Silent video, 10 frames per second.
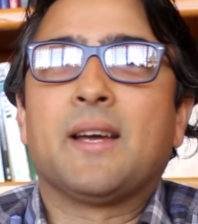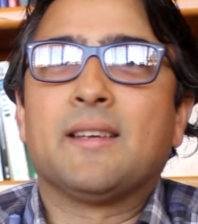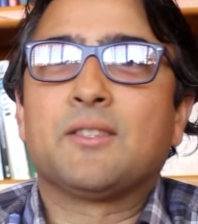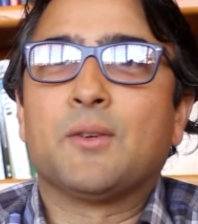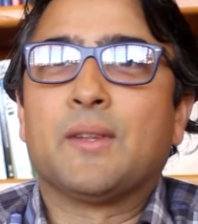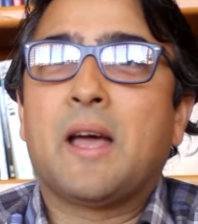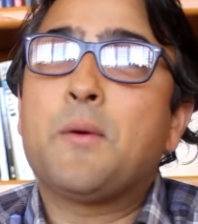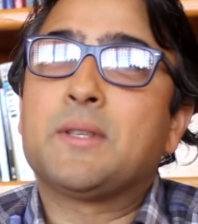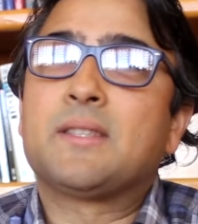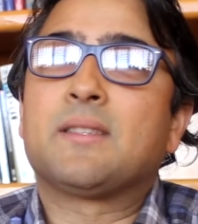And so
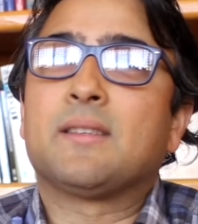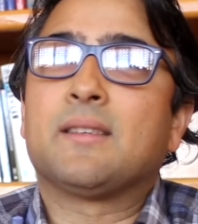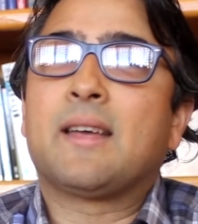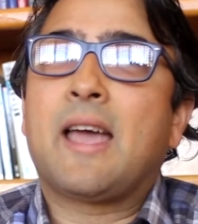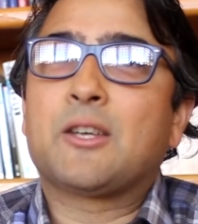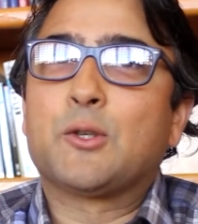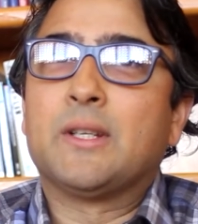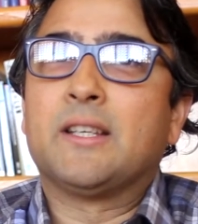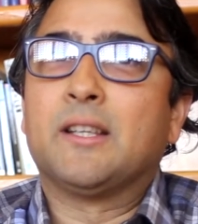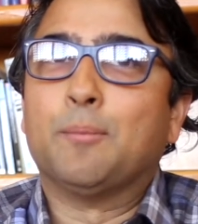that was
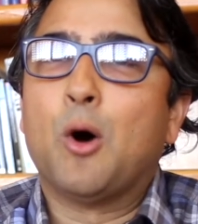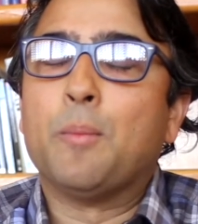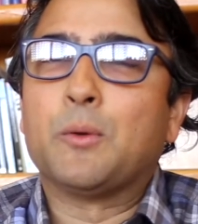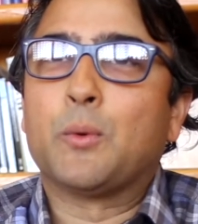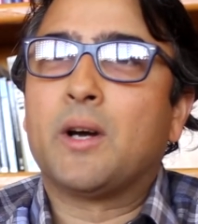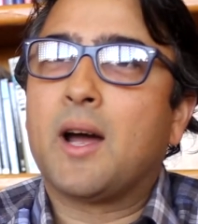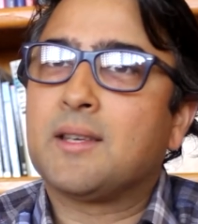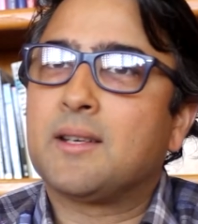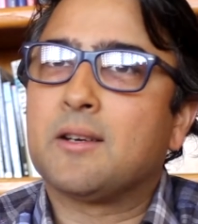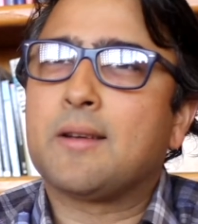actually the moment where I
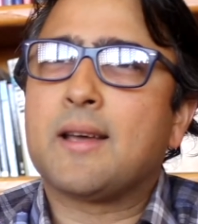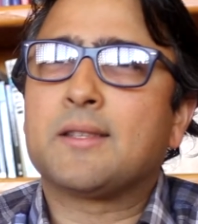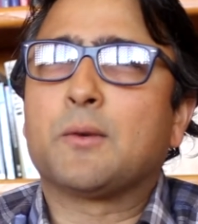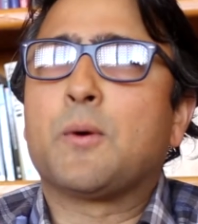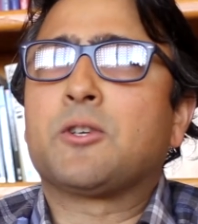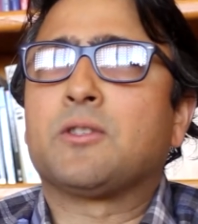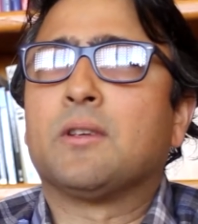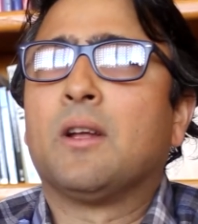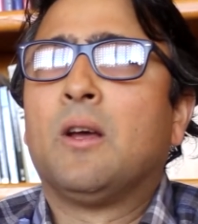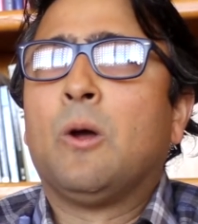started to ask the question,